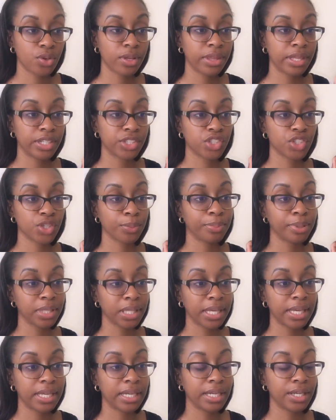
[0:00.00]
that you're
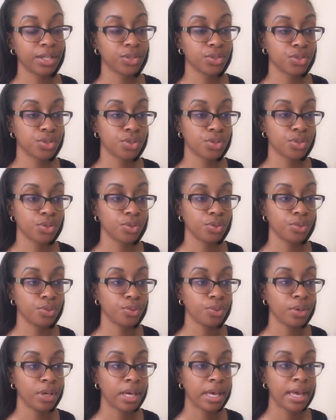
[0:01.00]
planning
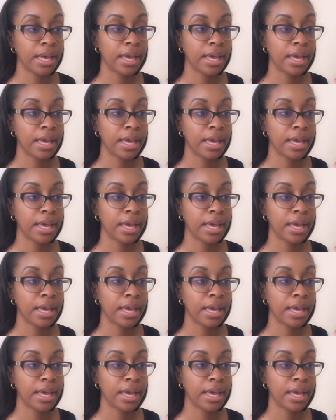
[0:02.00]
to